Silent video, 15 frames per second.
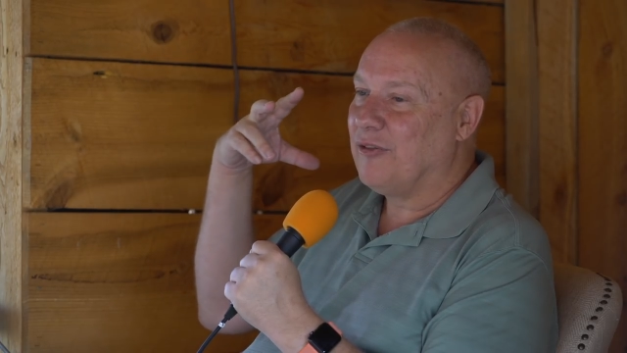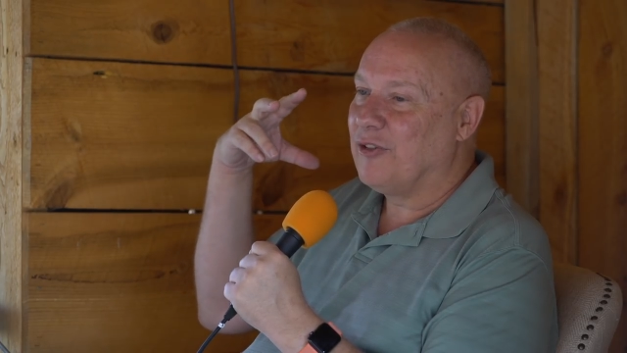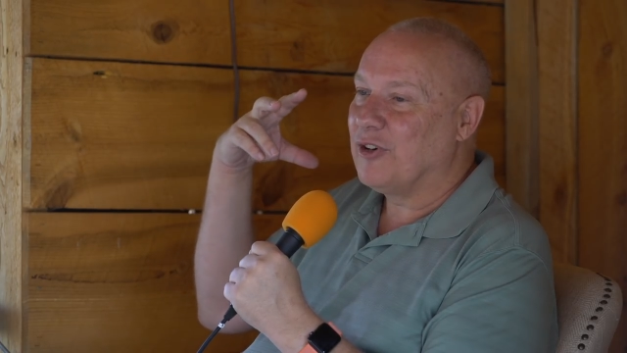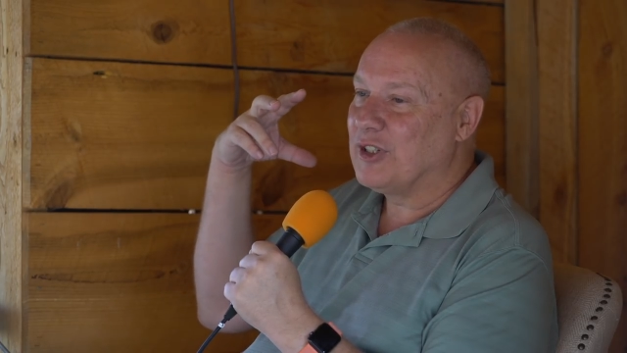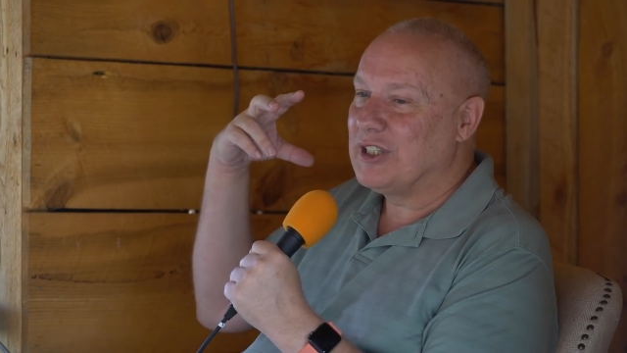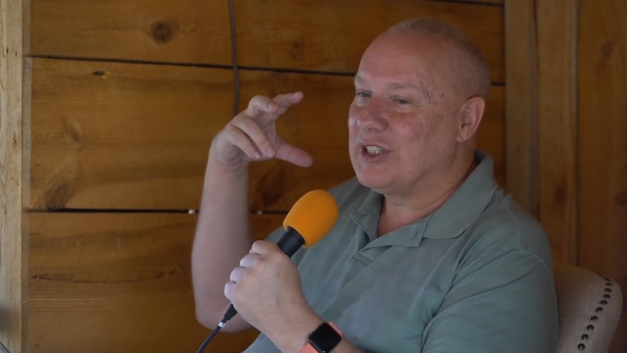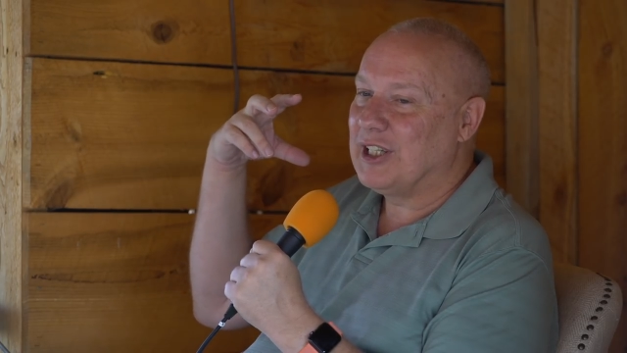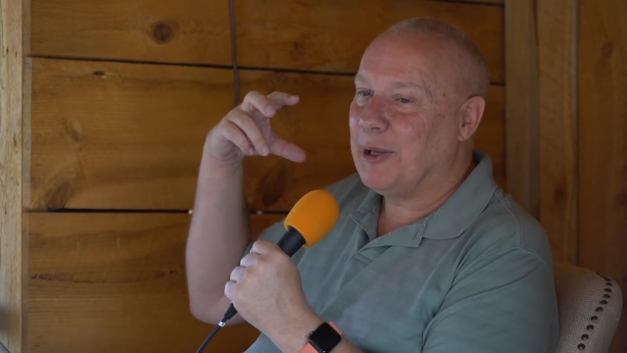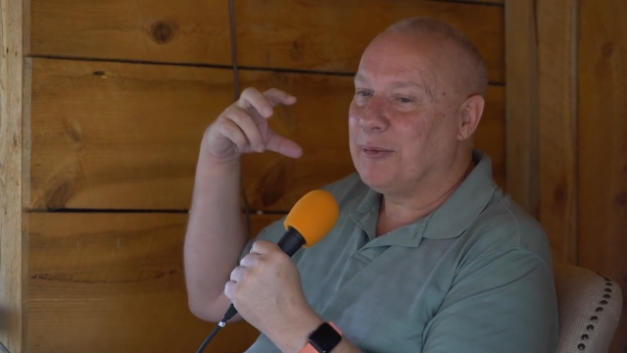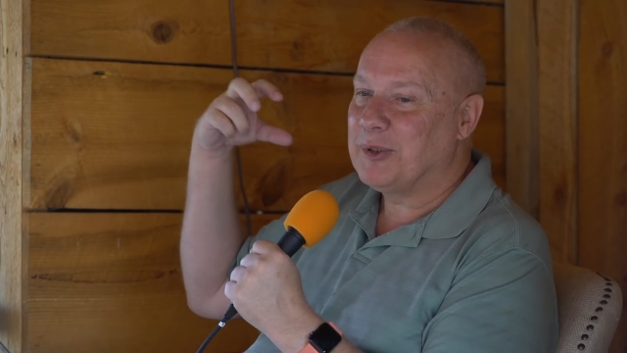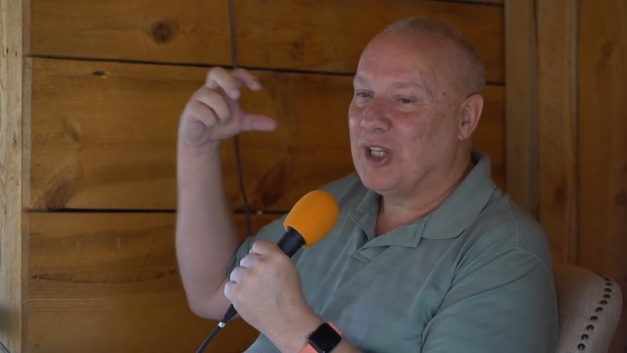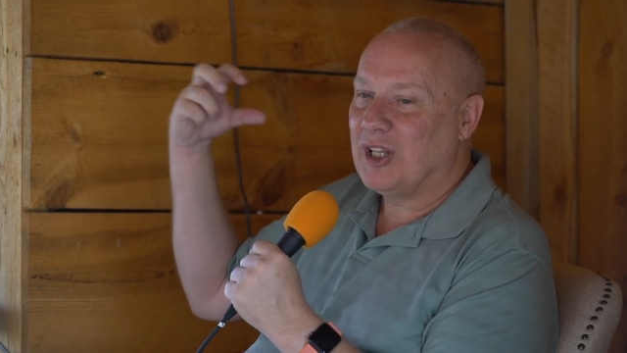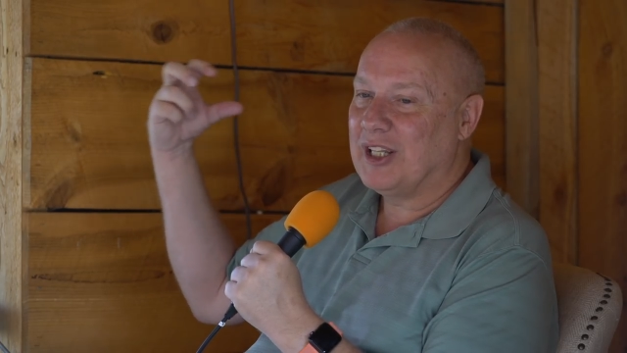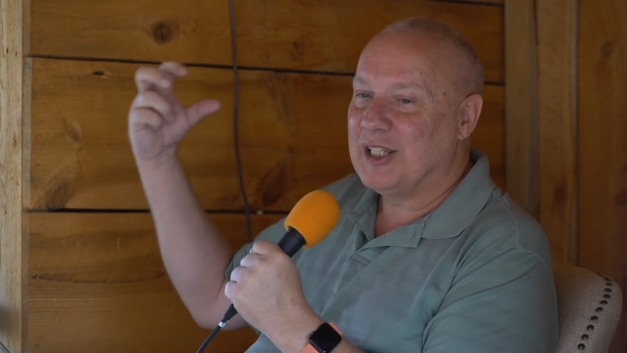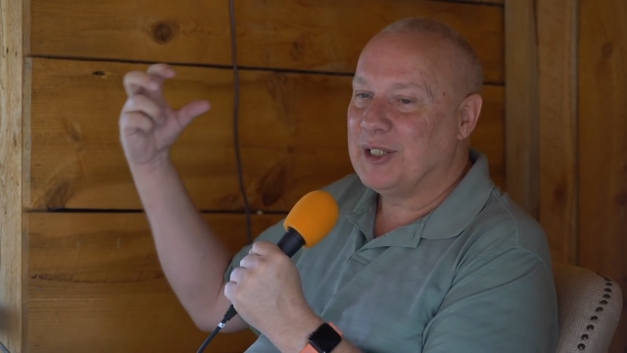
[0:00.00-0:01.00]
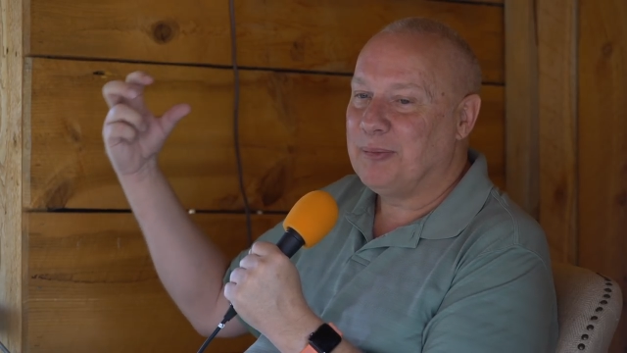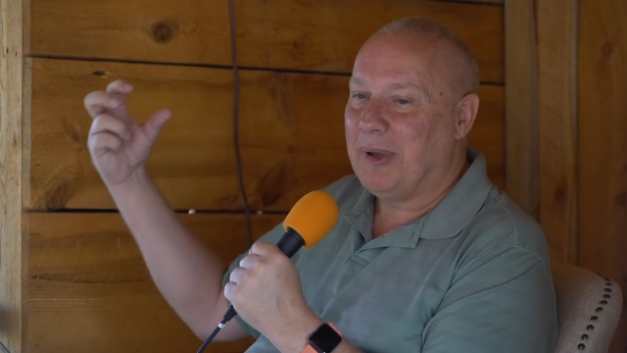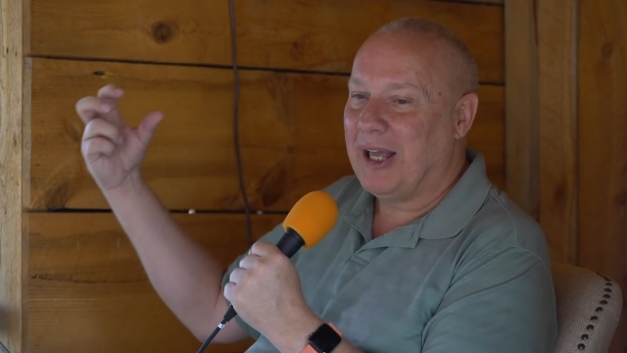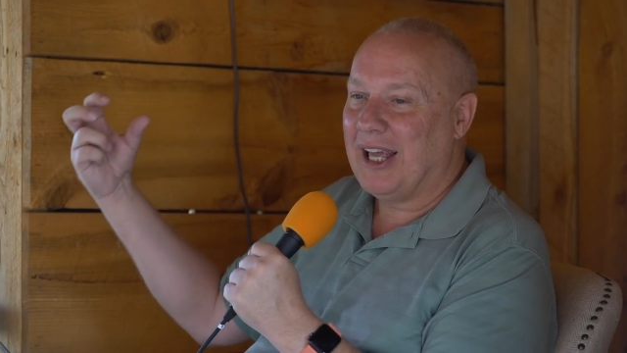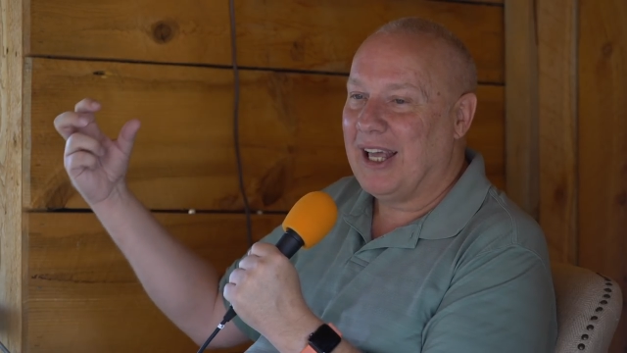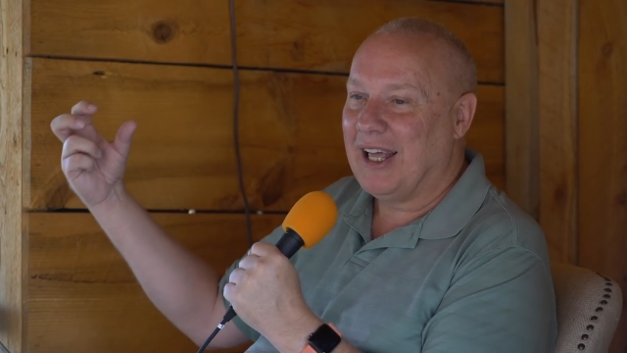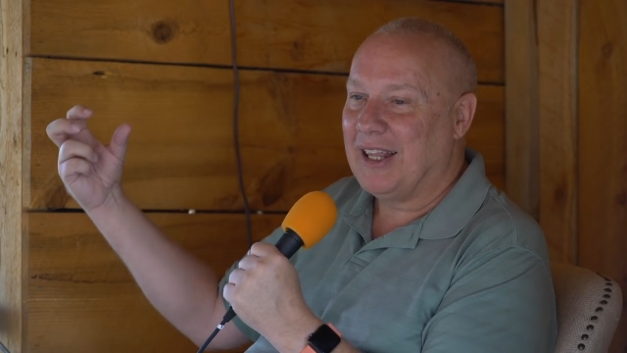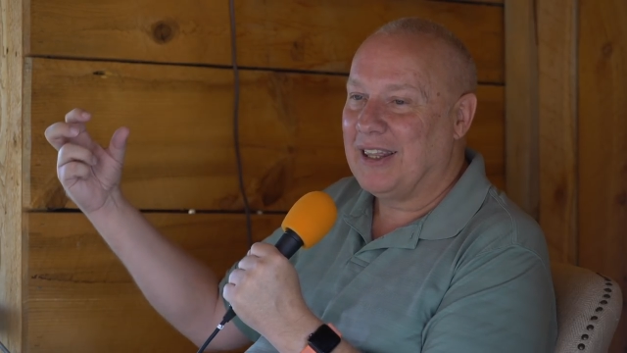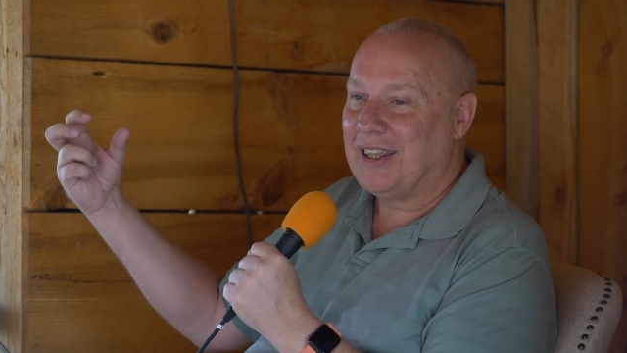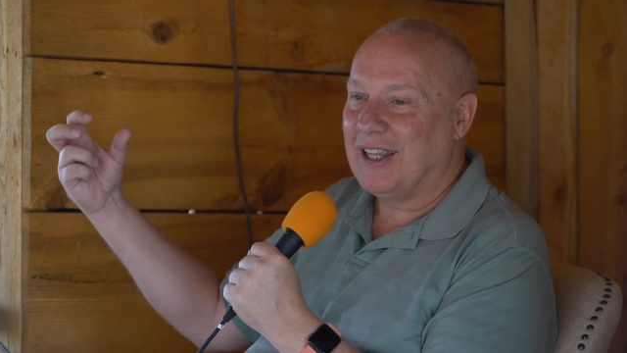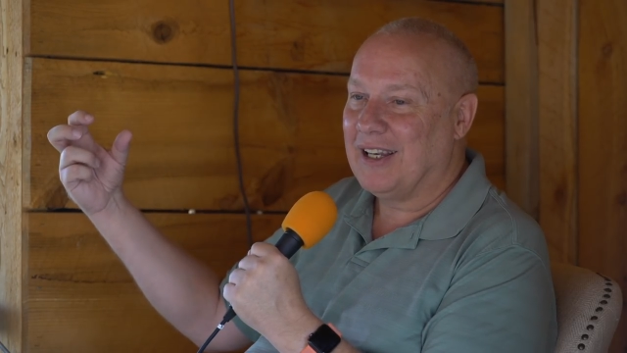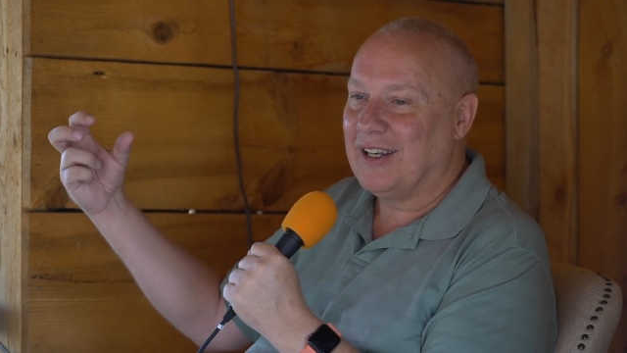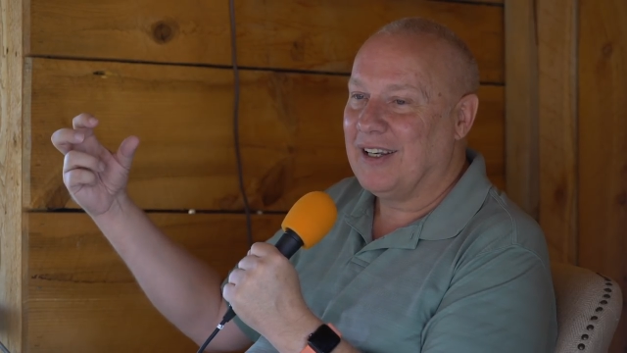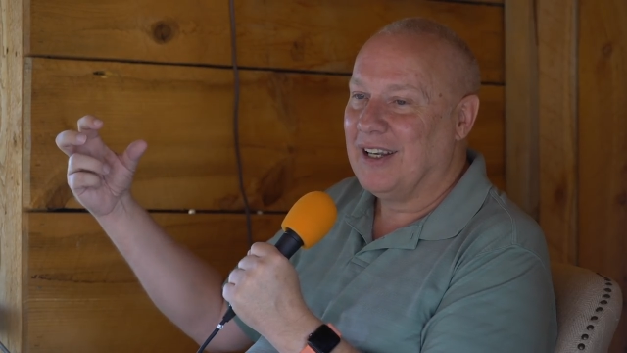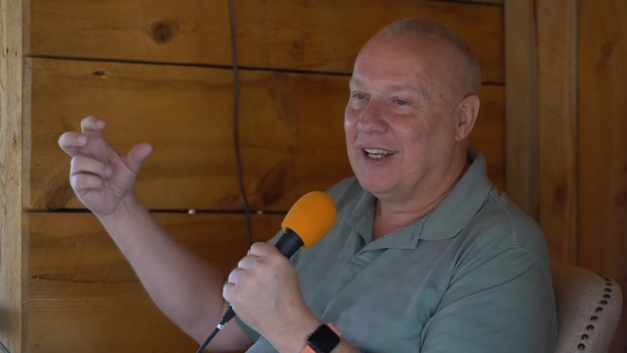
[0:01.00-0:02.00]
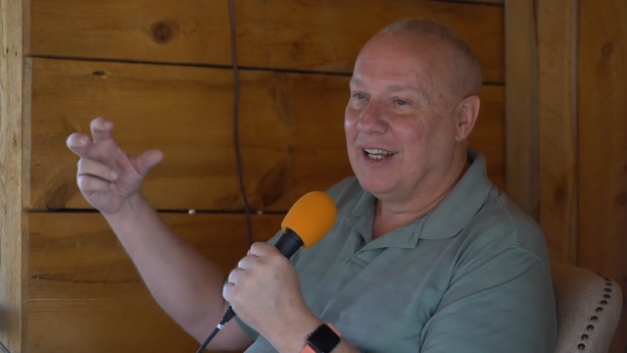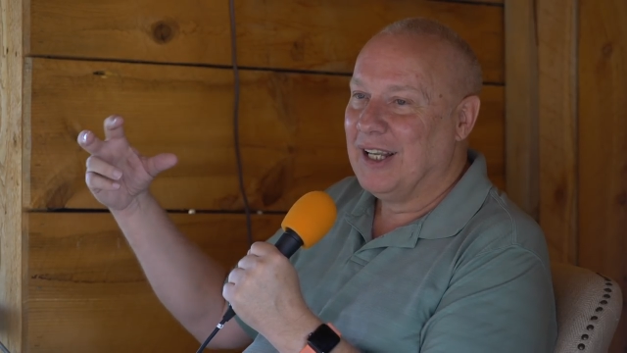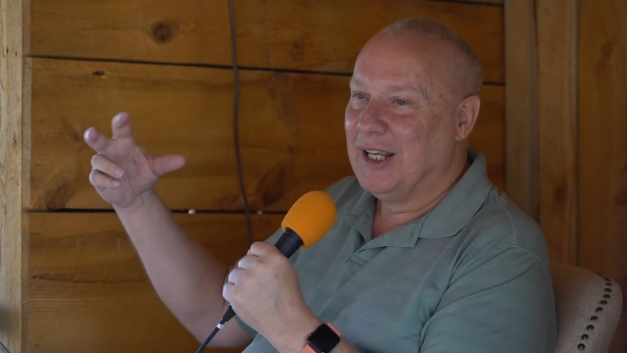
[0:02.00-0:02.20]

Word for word: first steps on this path and